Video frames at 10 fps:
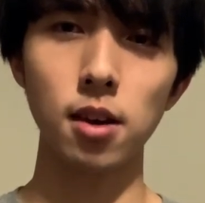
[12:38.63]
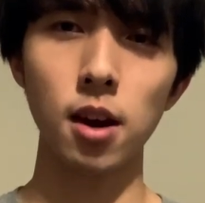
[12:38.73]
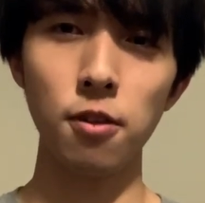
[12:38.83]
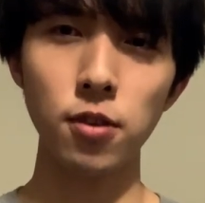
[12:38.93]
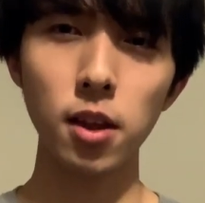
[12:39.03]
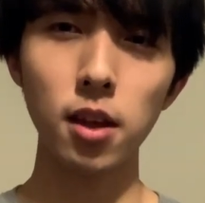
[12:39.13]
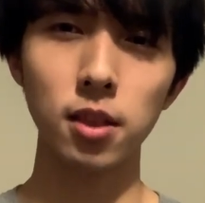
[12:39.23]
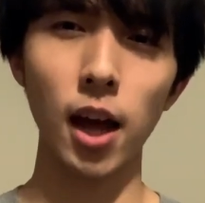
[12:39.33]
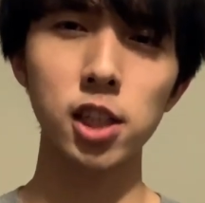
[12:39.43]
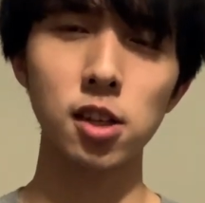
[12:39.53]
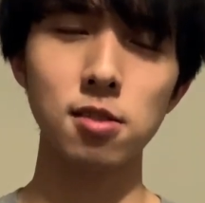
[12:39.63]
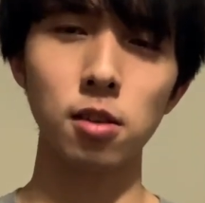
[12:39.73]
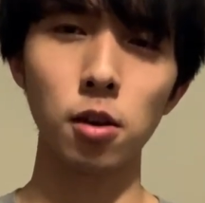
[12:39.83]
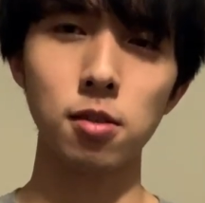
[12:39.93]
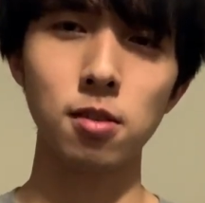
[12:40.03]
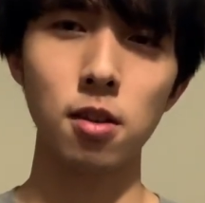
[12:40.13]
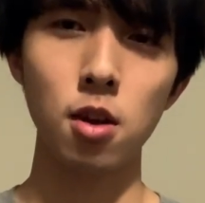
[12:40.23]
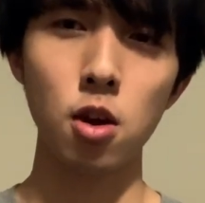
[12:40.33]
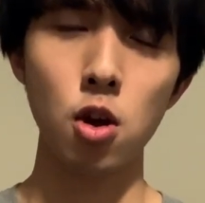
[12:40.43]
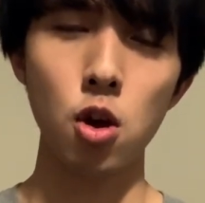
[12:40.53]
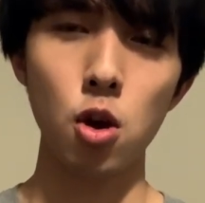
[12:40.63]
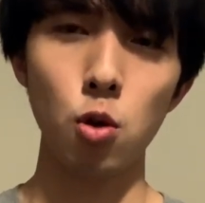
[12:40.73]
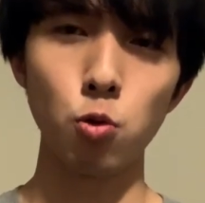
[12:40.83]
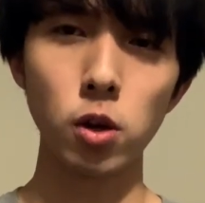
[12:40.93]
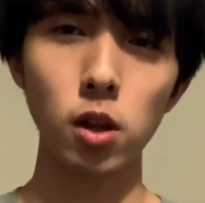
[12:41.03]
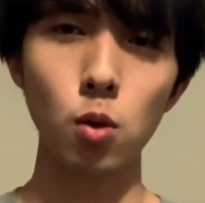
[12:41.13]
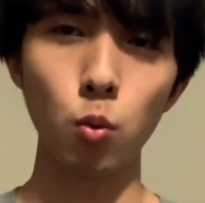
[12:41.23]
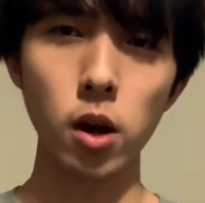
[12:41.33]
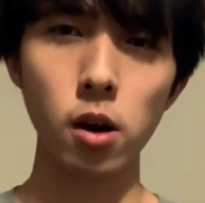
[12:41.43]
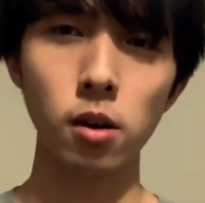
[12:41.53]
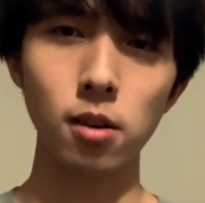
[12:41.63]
And I feel like that just looks really weird,